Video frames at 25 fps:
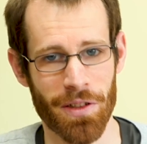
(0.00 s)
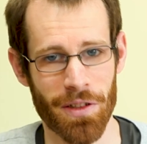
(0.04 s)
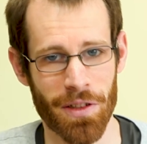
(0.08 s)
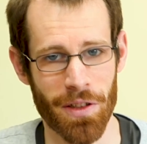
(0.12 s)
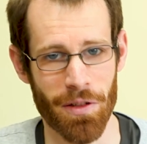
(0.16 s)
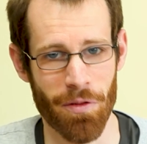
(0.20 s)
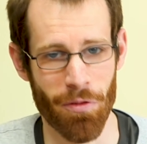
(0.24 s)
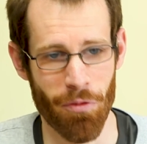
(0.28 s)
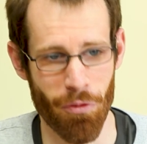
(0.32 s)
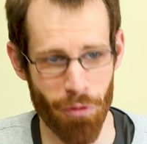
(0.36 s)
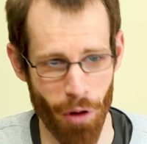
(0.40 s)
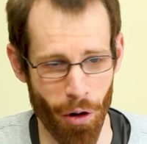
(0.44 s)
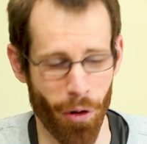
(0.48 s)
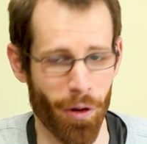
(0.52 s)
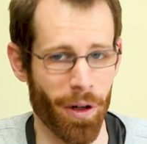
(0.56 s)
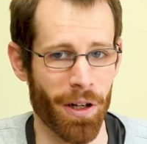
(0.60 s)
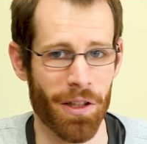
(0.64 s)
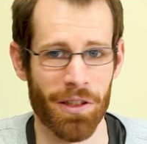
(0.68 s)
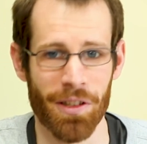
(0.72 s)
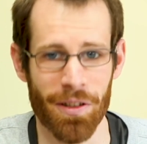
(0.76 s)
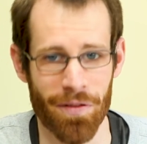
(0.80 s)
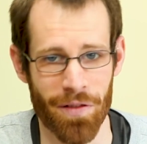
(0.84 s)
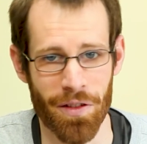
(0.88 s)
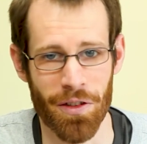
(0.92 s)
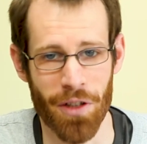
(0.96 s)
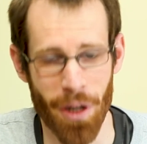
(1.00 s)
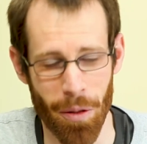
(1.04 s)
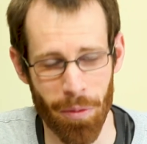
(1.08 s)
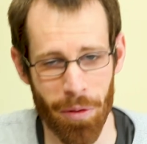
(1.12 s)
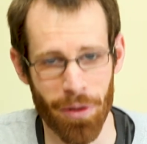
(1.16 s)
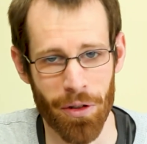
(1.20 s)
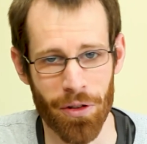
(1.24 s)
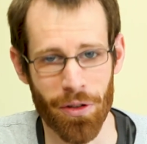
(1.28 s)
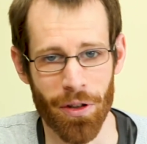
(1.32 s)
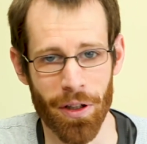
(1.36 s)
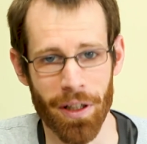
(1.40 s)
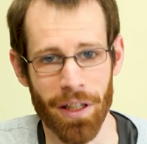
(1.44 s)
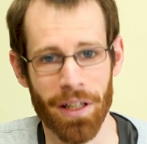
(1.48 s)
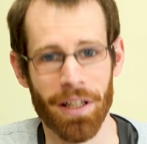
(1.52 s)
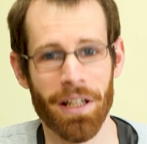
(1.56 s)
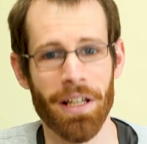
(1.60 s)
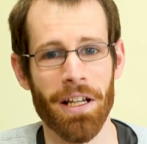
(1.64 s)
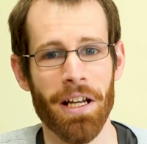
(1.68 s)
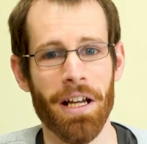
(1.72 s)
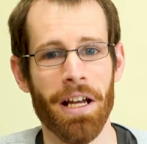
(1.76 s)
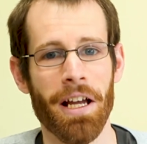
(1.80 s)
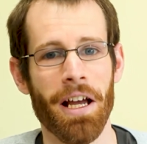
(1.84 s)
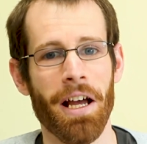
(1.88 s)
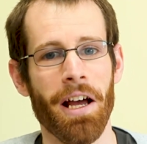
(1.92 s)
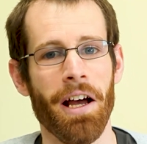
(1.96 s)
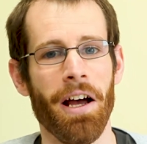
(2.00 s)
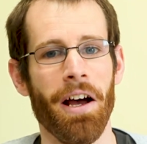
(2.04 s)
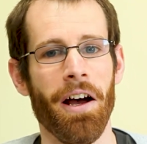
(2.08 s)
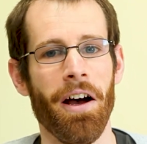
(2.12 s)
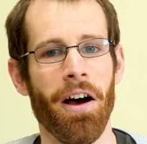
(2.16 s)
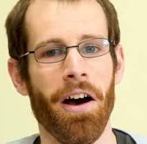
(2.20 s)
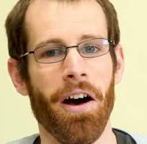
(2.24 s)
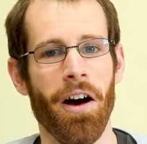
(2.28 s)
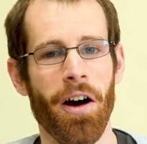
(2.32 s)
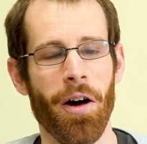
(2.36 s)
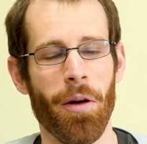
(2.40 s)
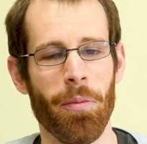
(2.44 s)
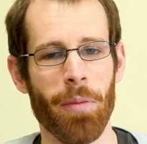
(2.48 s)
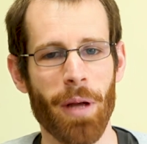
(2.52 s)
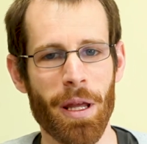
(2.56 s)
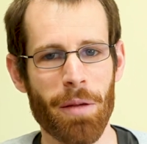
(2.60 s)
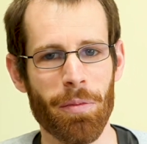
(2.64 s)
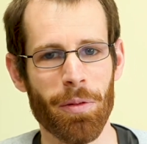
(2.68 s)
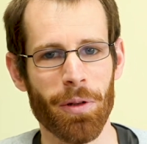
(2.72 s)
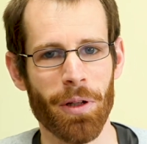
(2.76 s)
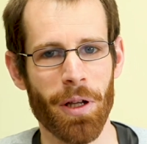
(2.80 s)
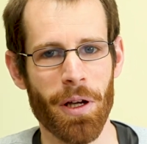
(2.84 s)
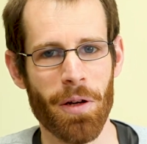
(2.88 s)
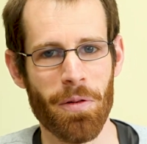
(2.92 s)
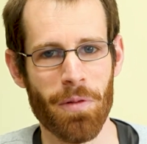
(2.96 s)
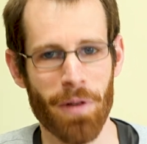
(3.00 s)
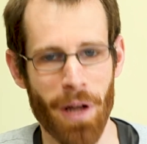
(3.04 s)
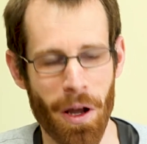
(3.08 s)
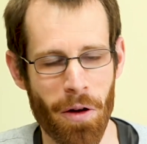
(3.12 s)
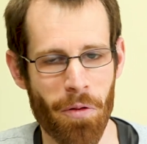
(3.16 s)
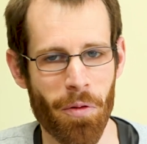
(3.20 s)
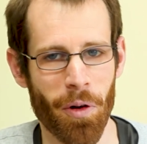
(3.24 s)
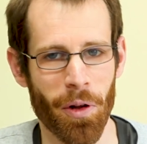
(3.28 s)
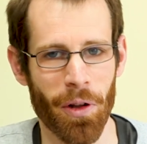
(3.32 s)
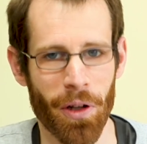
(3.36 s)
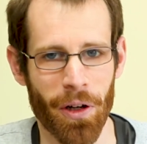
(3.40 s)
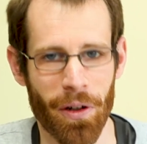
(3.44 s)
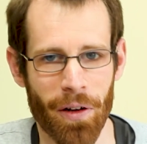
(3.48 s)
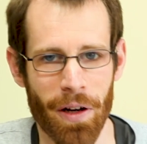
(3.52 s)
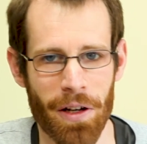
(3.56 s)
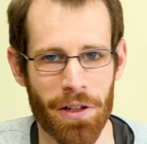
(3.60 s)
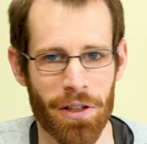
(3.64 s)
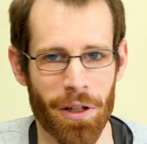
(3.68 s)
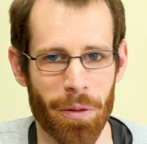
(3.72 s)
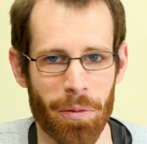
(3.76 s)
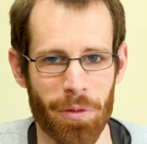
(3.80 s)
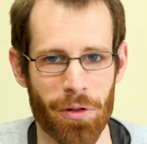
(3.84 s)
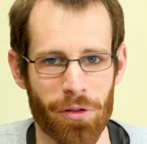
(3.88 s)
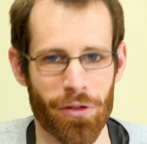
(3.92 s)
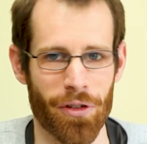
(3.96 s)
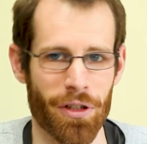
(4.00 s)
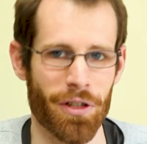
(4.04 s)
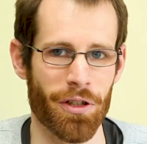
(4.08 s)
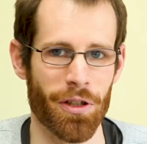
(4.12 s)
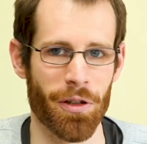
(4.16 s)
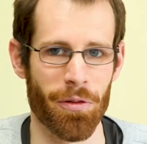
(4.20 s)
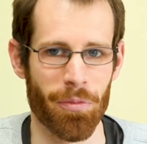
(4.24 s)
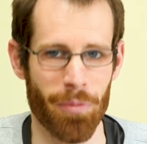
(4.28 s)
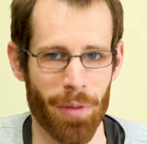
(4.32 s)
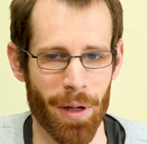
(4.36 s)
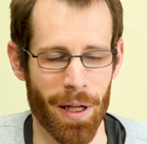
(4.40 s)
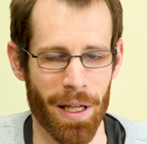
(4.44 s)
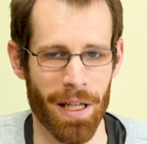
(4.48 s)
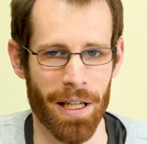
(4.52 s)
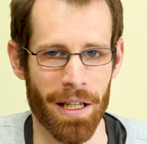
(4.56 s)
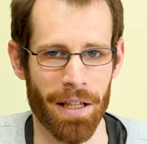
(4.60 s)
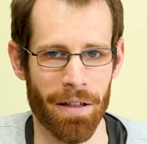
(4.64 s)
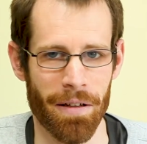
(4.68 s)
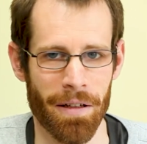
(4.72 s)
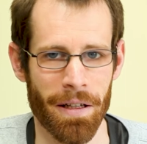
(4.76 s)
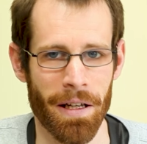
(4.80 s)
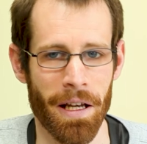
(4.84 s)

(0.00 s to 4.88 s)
the wrongness of the geometry are people who know what the correct geometry should be.